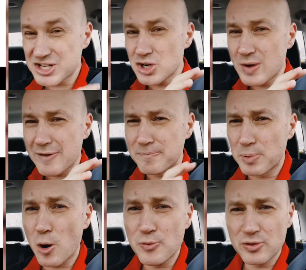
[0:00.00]
sure you have
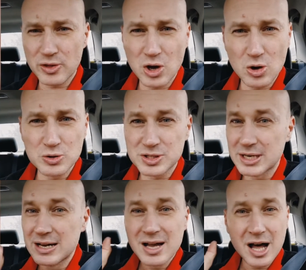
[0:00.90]
both of those
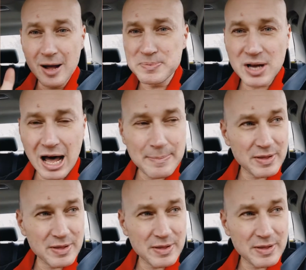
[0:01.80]
up top.